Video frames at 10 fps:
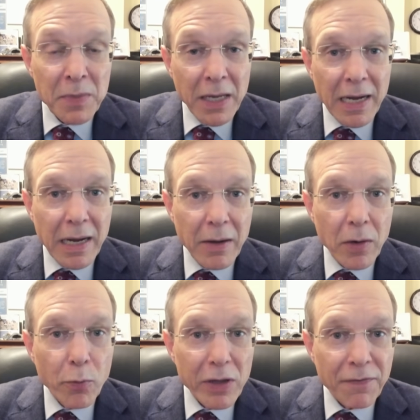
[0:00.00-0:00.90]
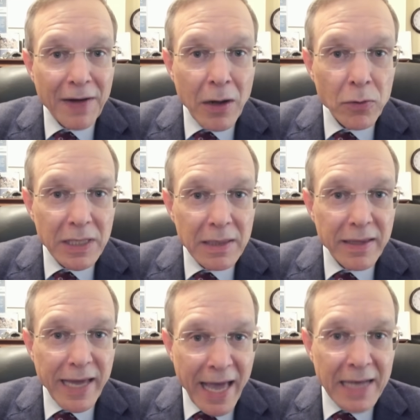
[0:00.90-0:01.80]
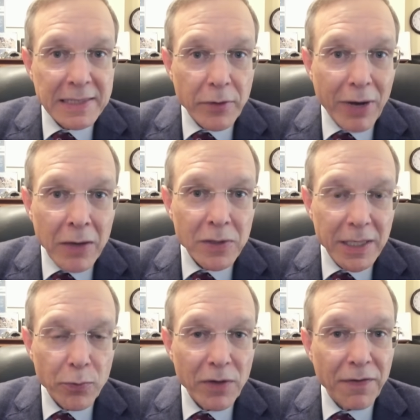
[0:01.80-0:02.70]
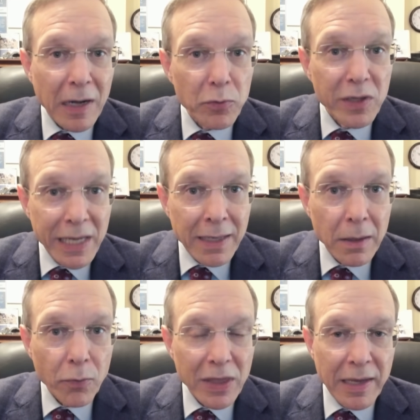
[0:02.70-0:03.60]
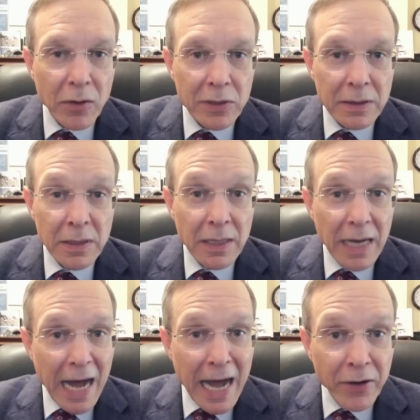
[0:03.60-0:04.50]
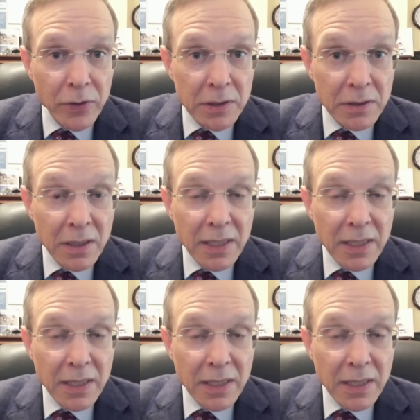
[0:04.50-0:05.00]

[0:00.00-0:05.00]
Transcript: Uh, we found in the gas around it, we found nickel without iron,